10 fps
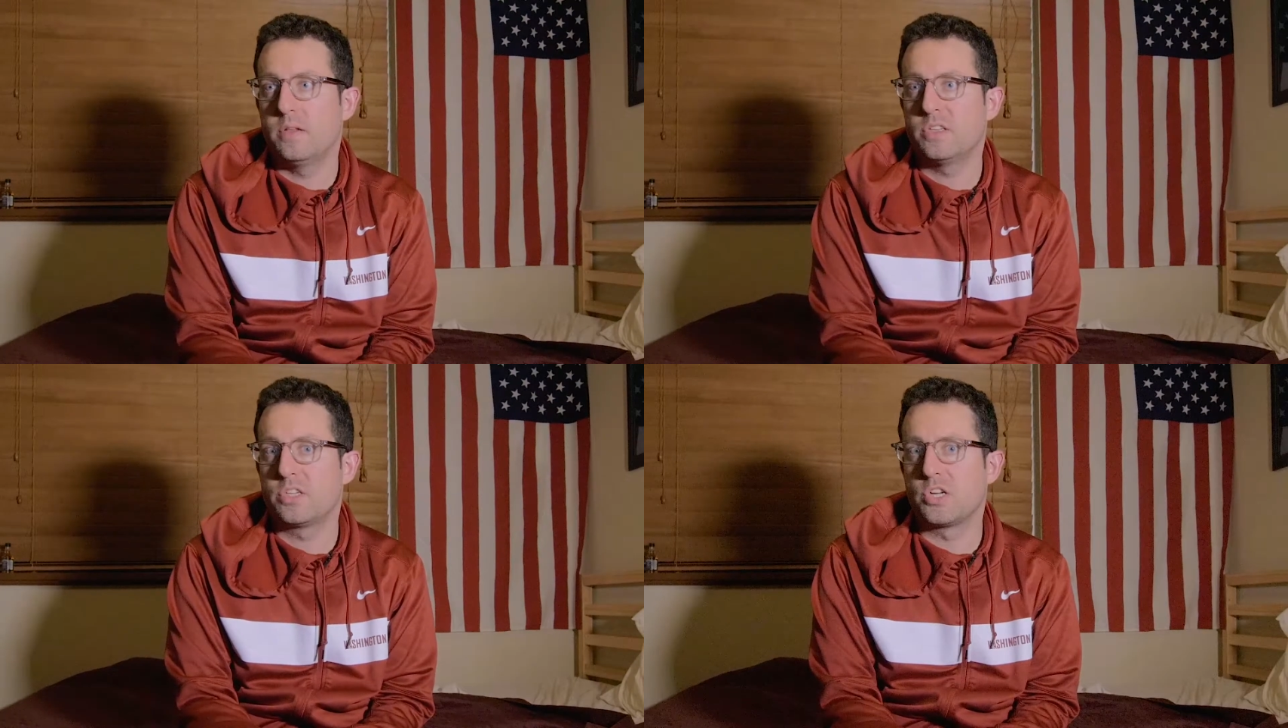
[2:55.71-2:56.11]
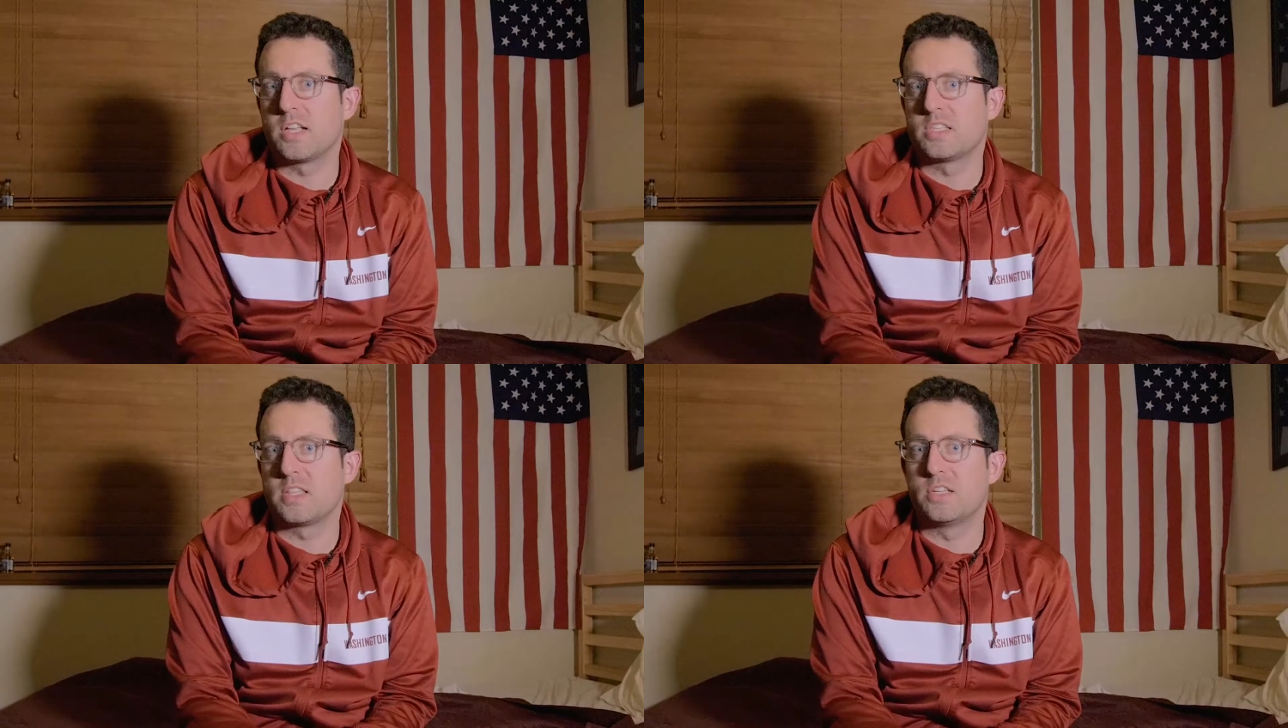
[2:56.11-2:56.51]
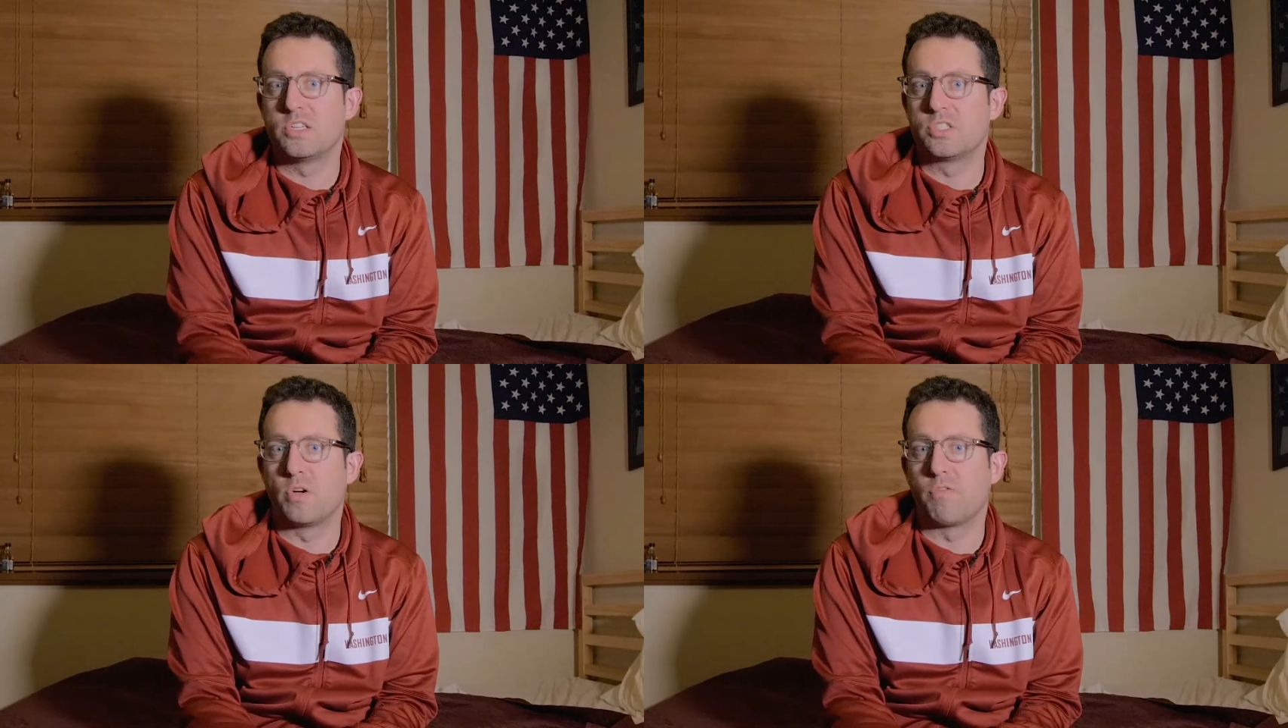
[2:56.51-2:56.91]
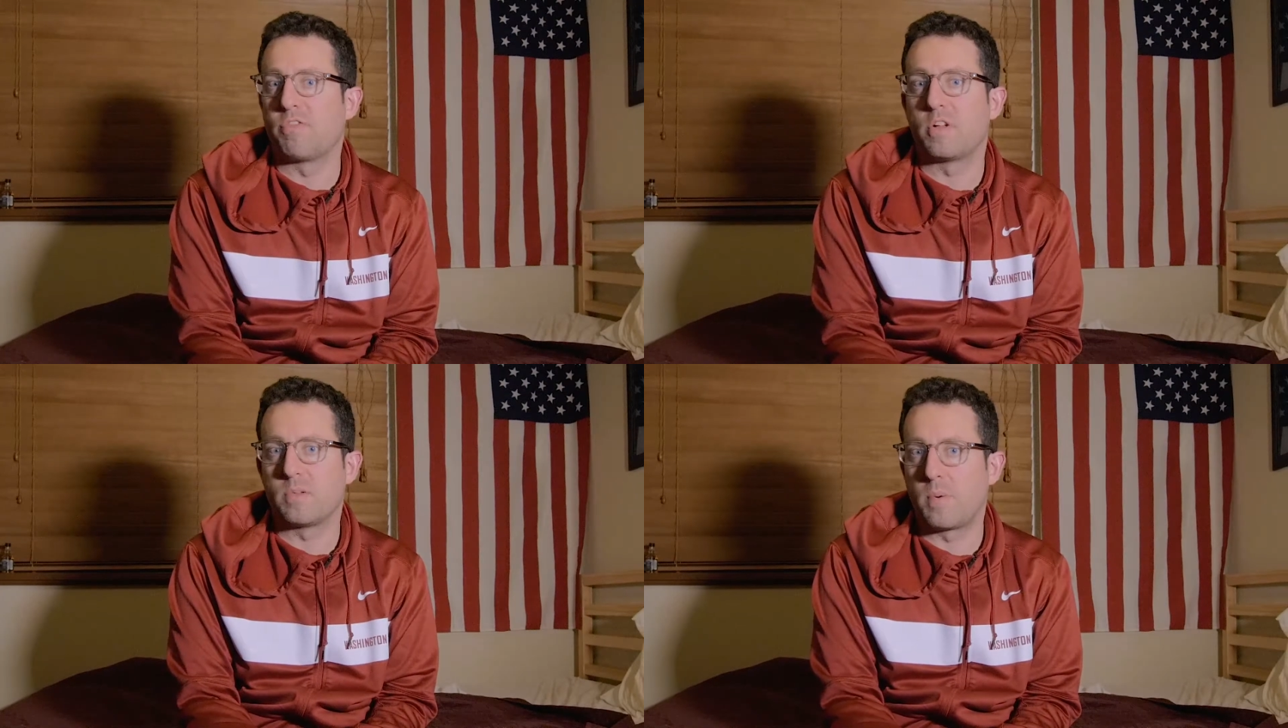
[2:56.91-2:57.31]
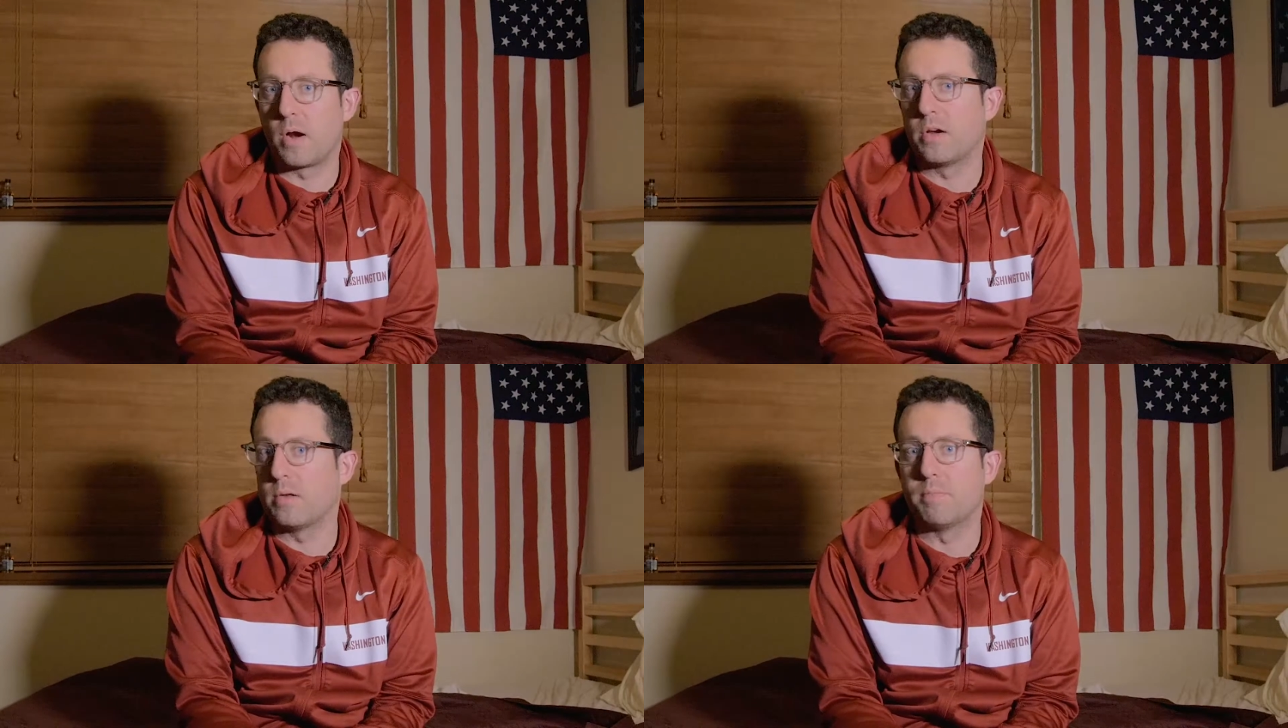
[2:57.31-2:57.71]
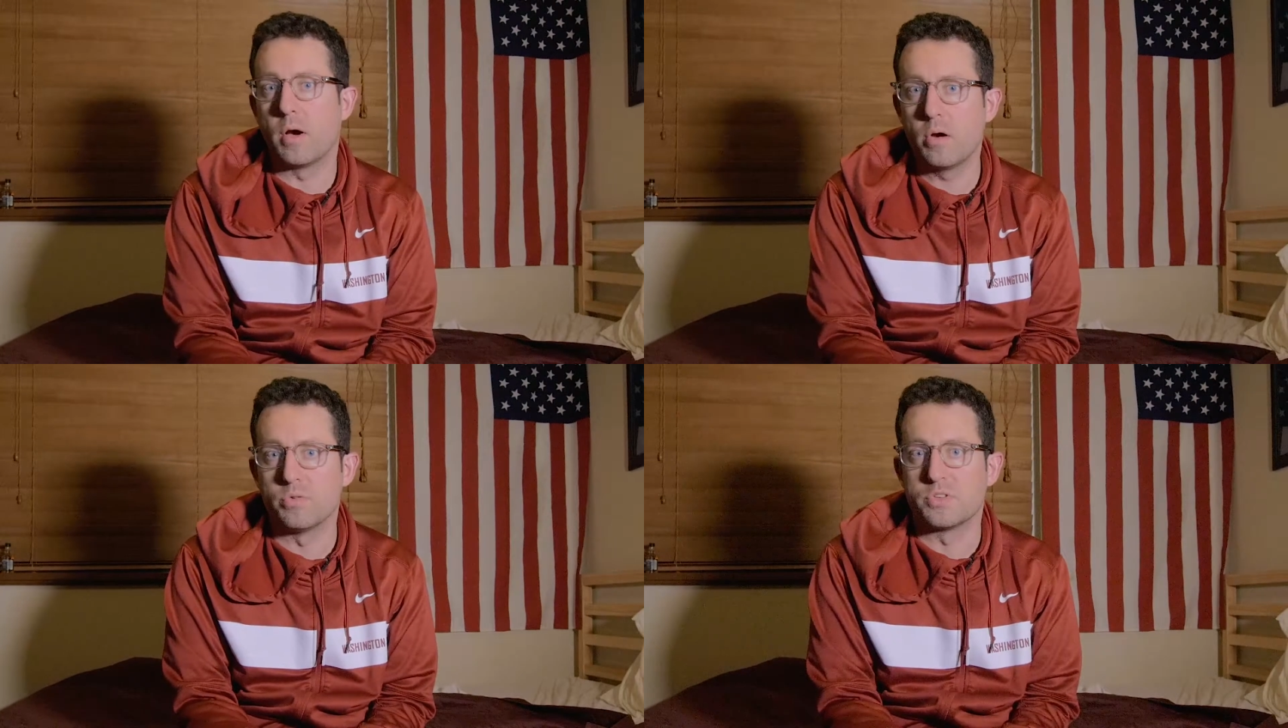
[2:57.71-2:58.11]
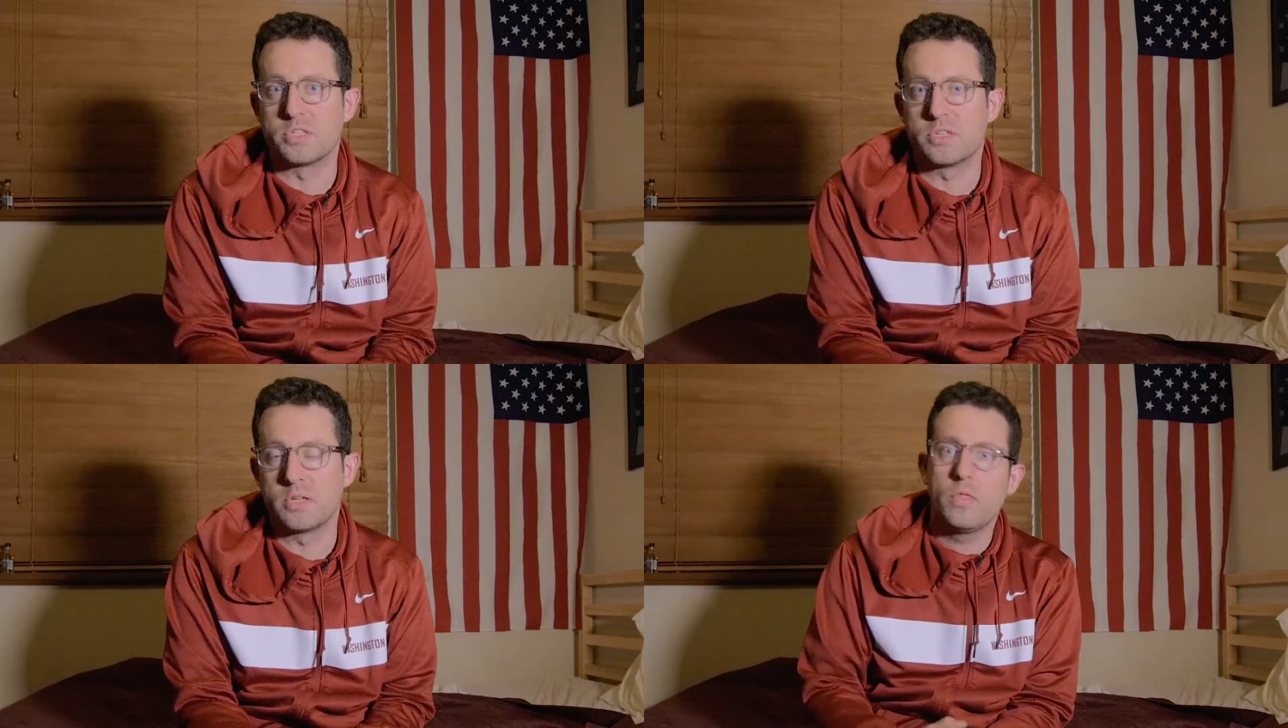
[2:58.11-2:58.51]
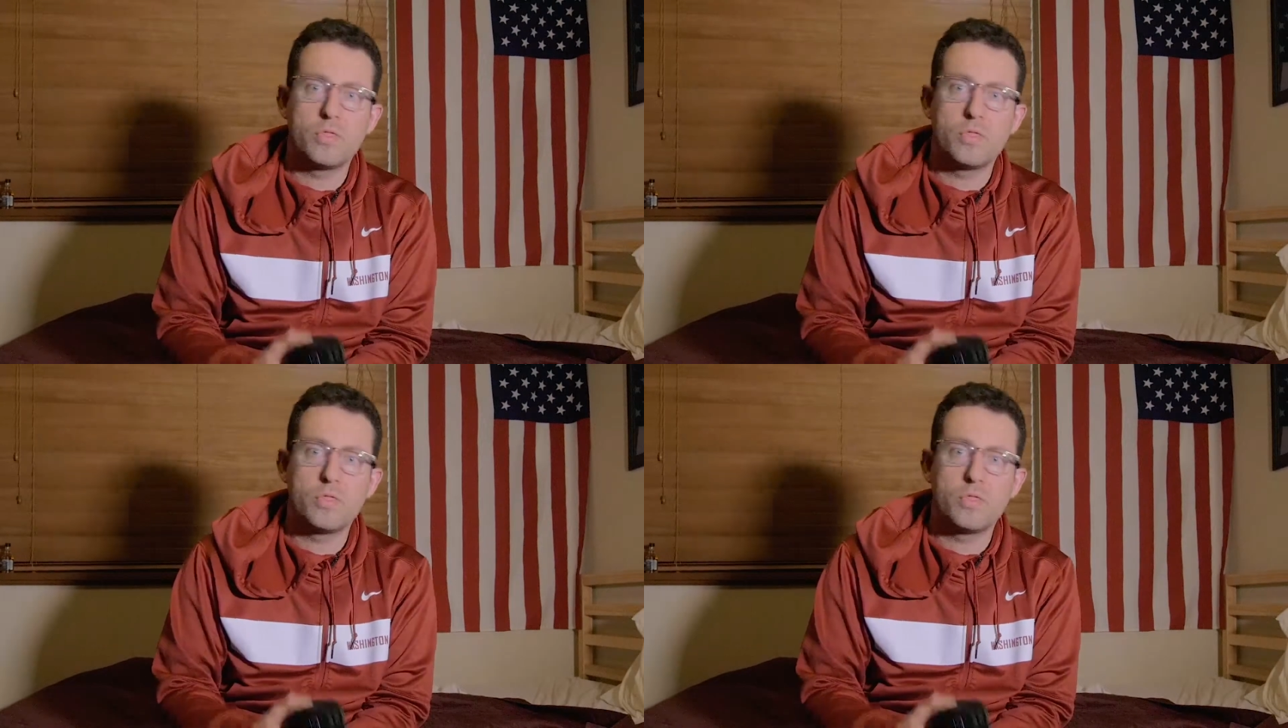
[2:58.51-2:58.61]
shots that just don't fall apart in post.